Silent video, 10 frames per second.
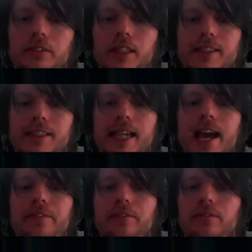Get a
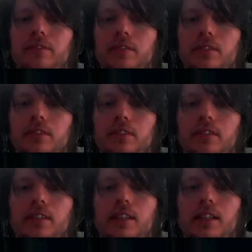set.
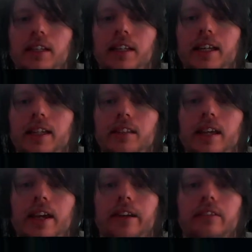And
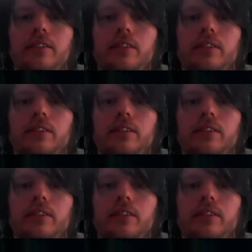yeah.